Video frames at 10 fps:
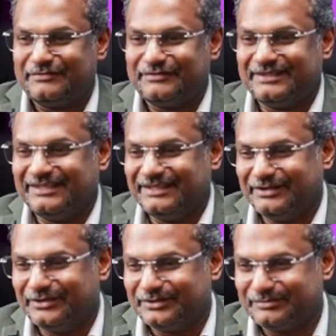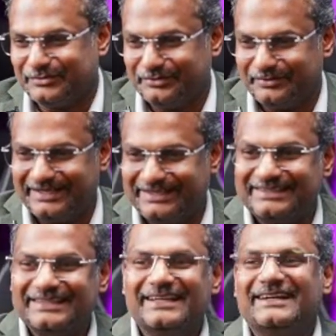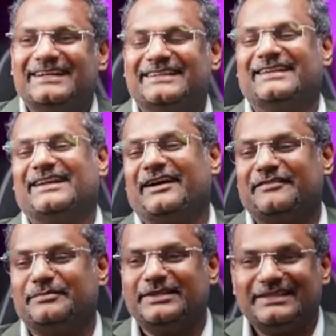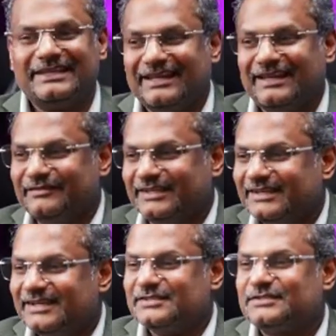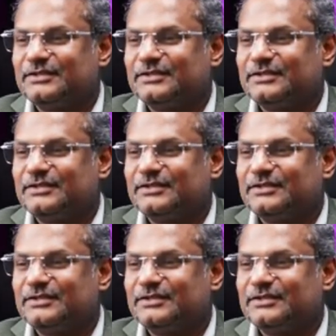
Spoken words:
definitely a lot more weight than I have. But then I love it.